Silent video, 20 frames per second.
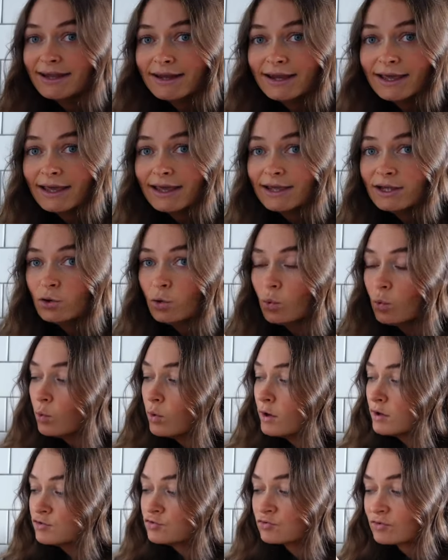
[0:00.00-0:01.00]
and eat
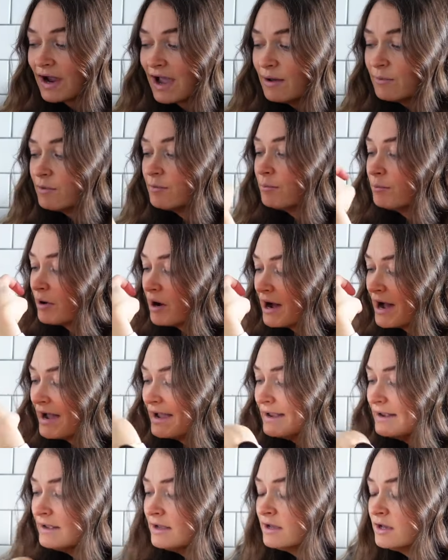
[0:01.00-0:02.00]
or grab a
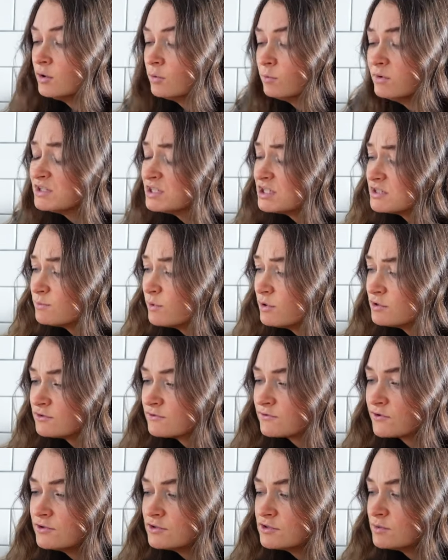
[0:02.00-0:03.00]
bite, which is
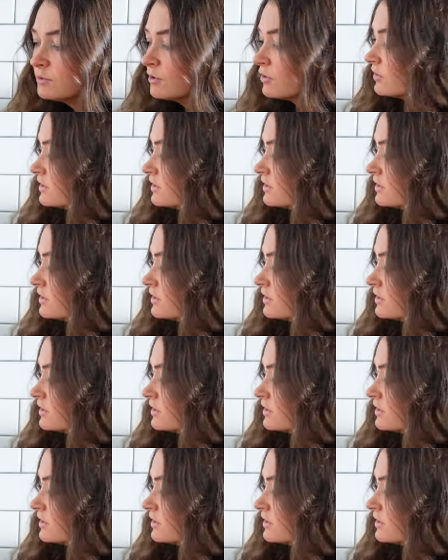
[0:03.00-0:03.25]
most fruit to be